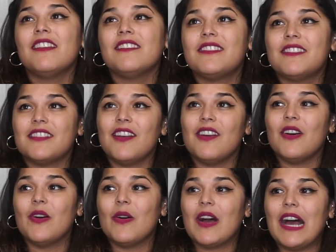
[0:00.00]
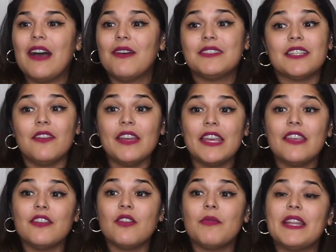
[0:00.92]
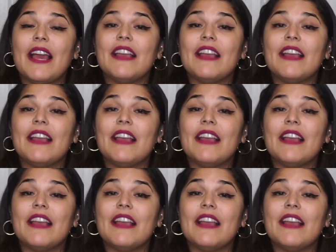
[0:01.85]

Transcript: So I was like, okay, you know what?